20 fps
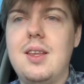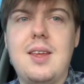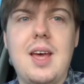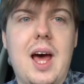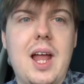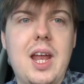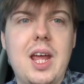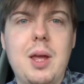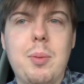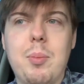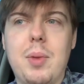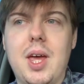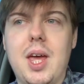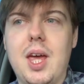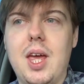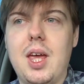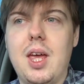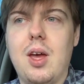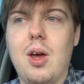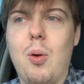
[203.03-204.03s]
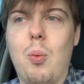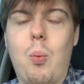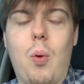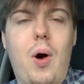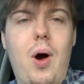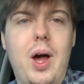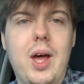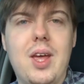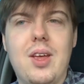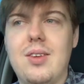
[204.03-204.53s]
telling me
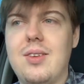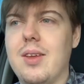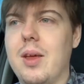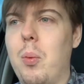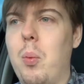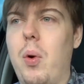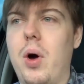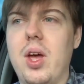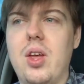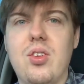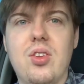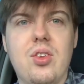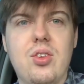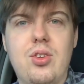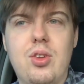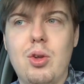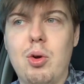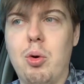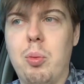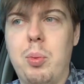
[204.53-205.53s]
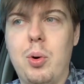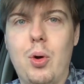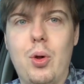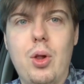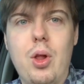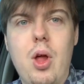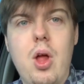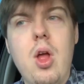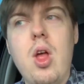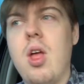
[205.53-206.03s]
what is and what isn't
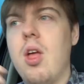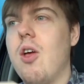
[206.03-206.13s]
suitable